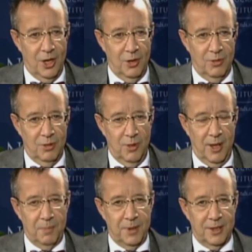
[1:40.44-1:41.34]
grew
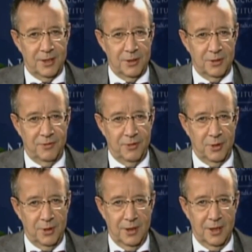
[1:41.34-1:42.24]
up into
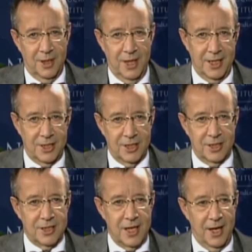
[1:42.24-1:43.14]
full nation
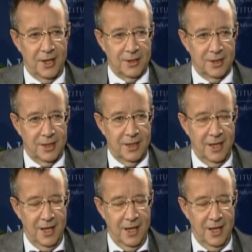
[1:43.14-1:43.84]
statehood